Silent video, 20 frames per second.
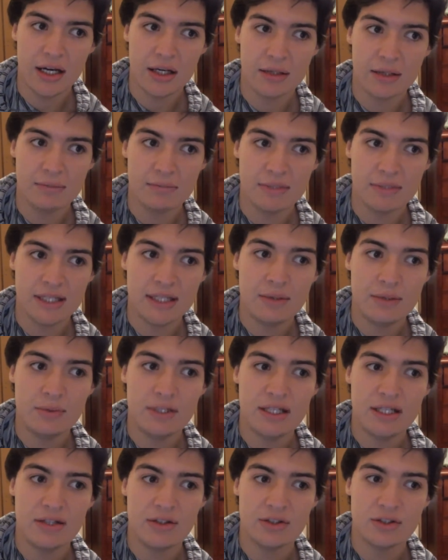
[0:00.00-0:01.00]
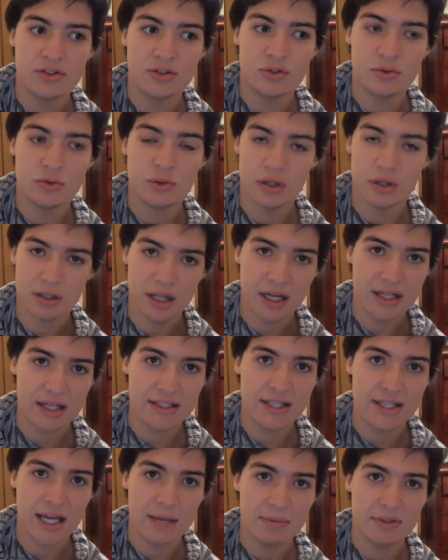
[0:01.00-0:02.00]
he would either do a lot of
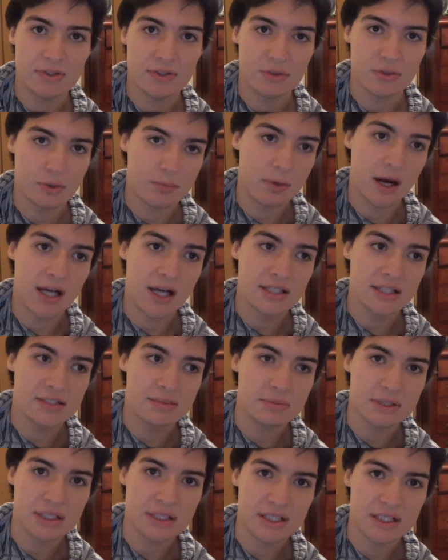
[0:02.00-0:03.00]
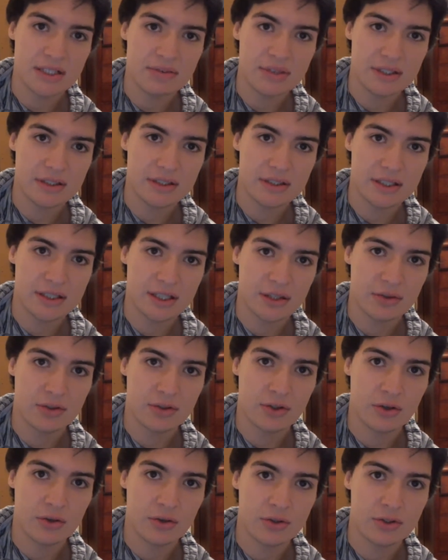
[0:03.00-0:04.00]
damage or possibly even kill
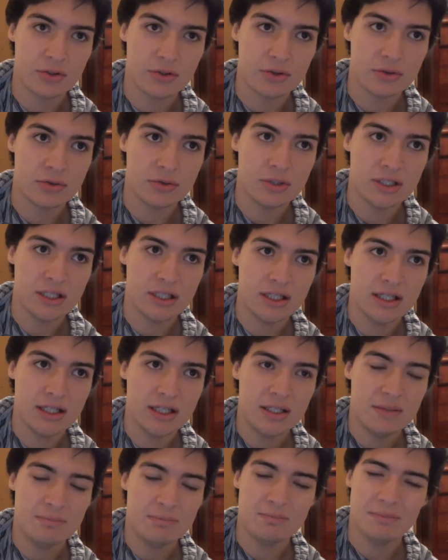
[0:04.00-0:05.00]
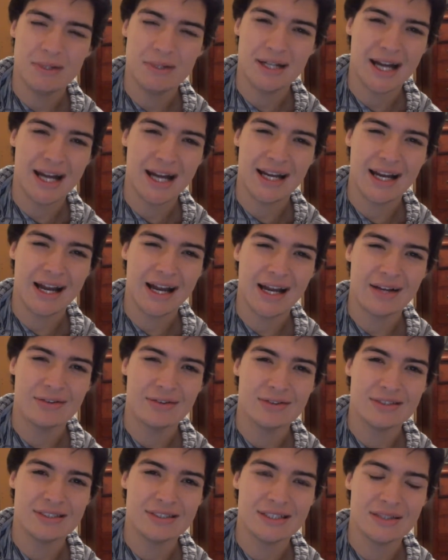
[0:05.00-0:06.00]
Goku. But I
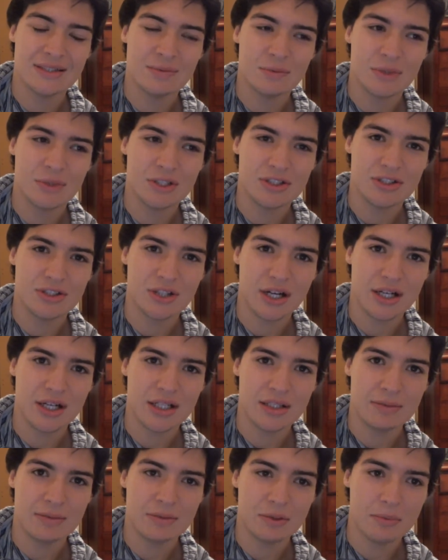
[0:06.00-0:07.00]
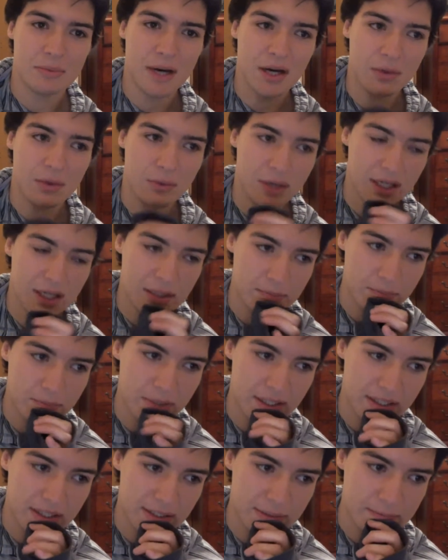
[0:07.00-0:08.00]
don't see him one-shotting him no matter what.
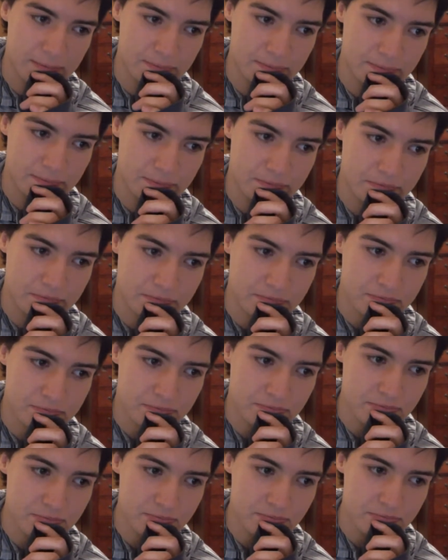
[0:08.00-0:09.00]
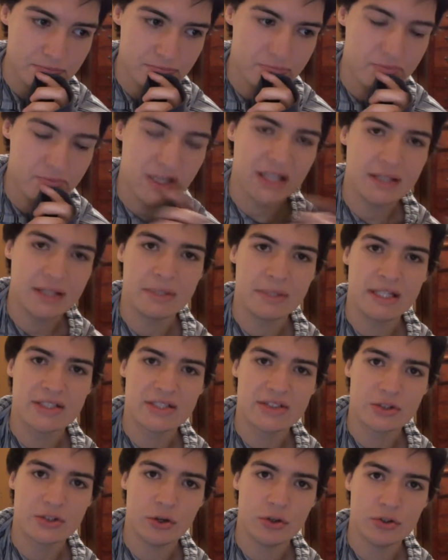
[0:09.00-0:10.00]
But mainly because
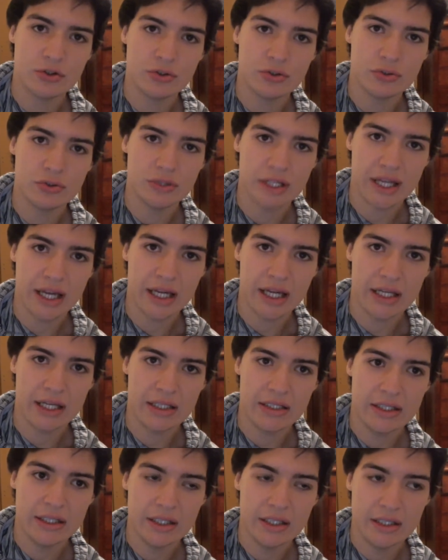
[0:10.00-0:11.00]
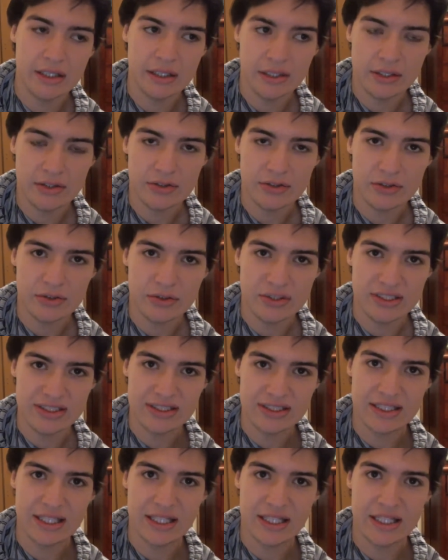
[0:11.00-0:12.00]
Goku can use his
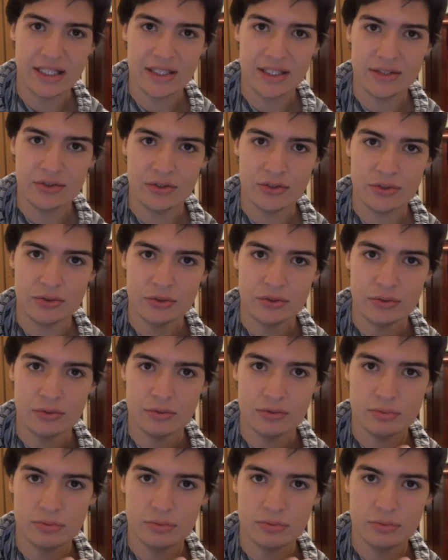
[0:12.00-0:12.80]
ki to